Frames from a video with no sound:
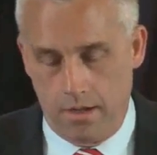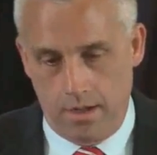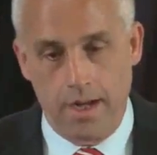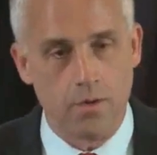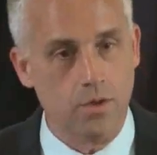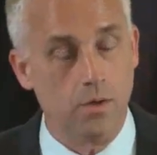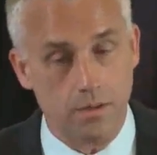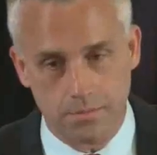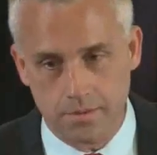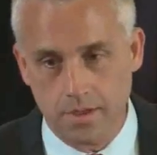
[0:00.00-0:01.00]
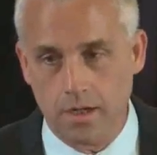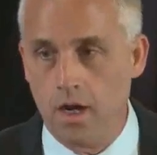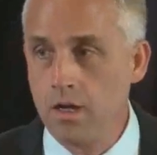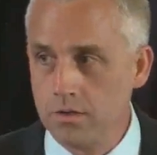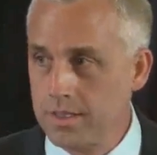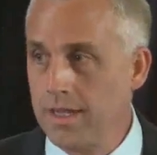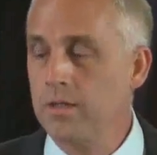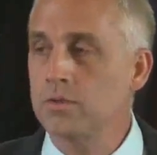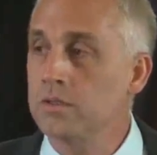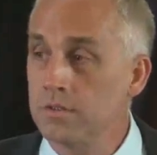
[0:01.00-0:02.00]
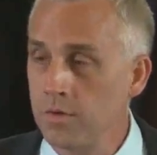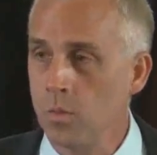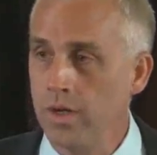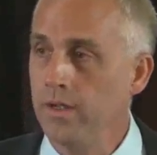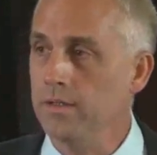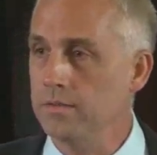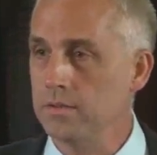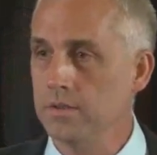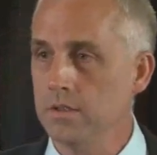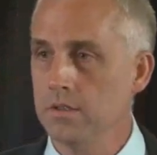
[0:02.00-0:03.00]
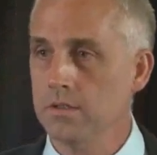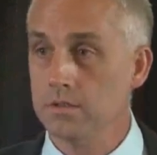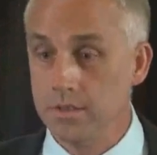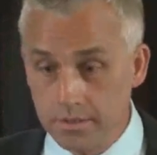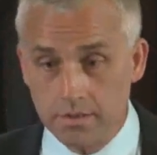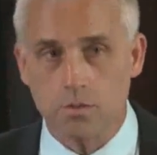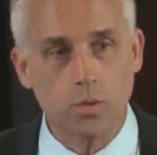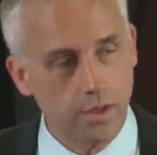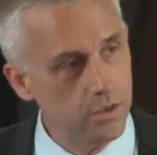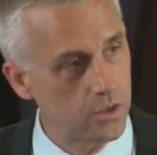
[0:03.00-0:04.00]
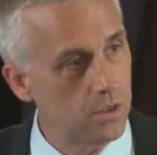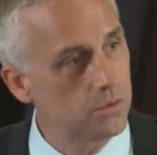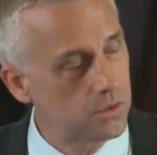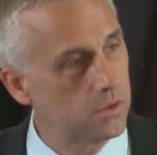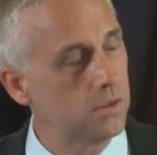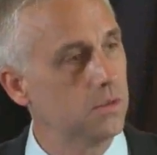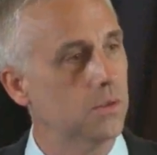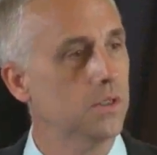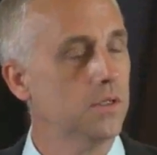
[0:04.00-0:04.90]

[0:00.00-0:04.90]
I don't know, 100,000 different ways. This is what He chose to do.